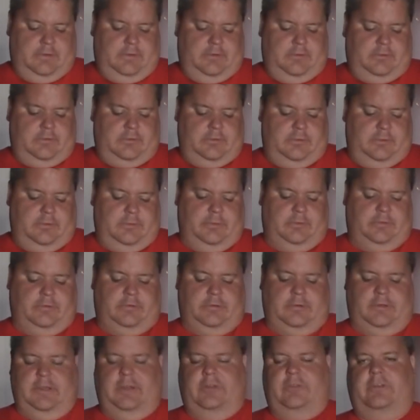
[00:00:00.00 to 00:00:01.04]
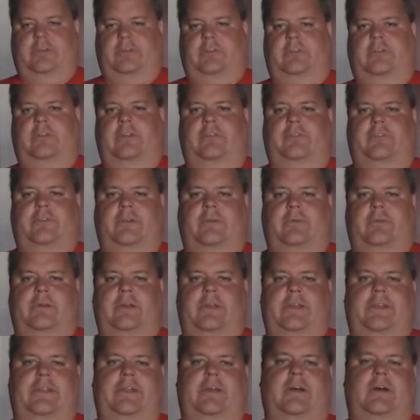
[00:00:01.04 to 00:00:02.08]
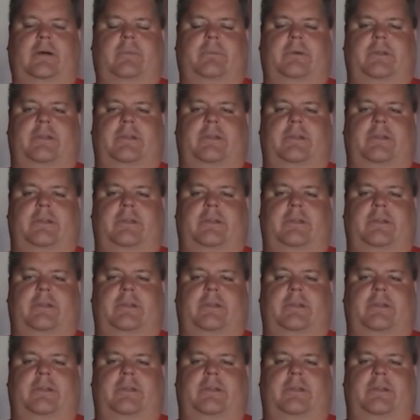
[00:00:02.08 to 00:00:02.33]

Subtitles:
So, which is a significant right now,